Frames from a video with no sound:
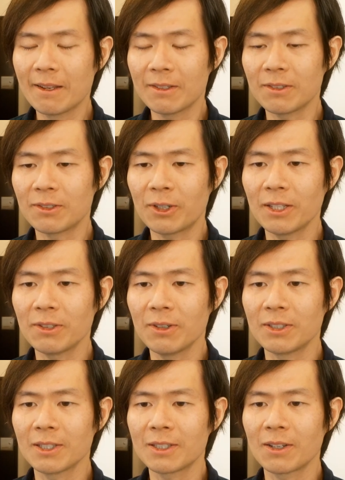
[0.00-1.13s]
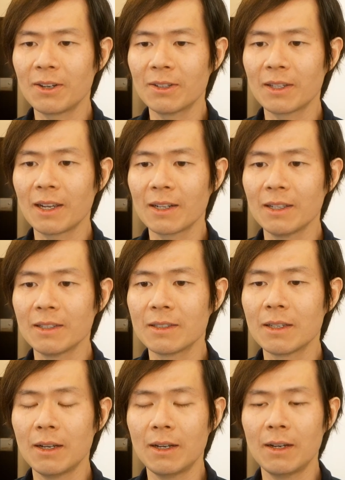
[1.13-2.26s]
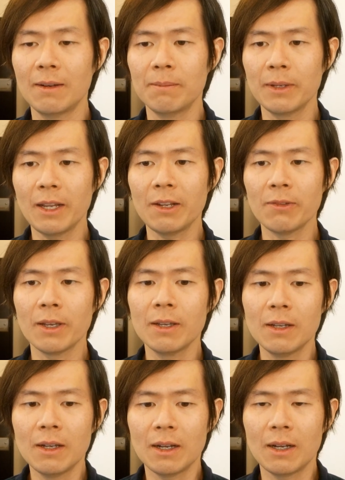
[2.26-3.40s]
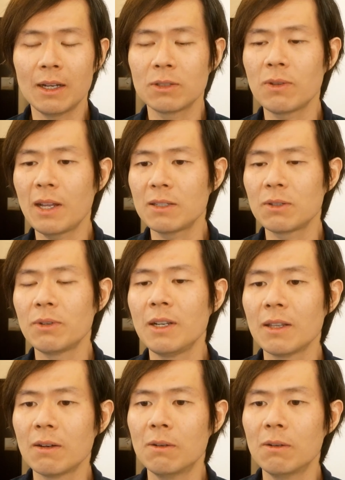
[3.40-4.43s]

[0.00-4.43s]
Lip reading: try to adjust the contact lens. But anyway, so that's really the whole